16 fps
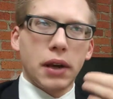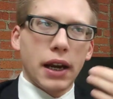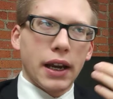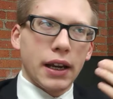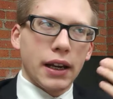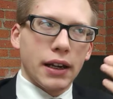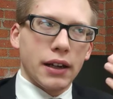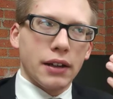
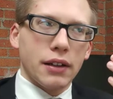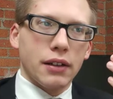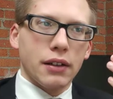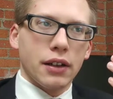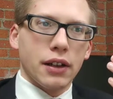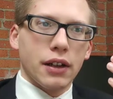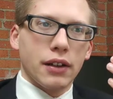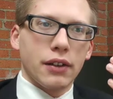
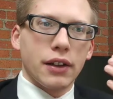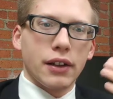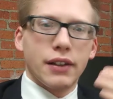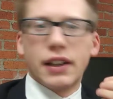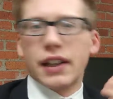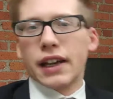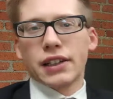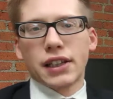and the
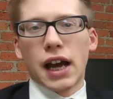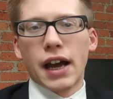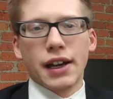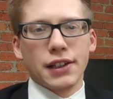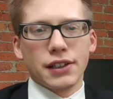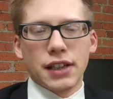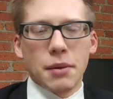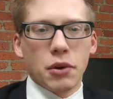next
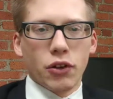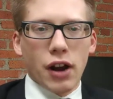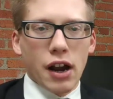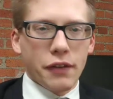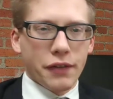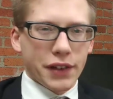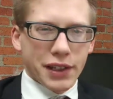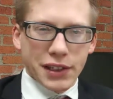highest
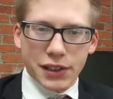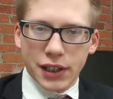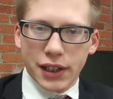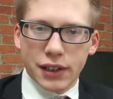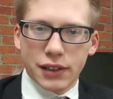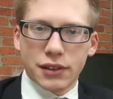demographic is like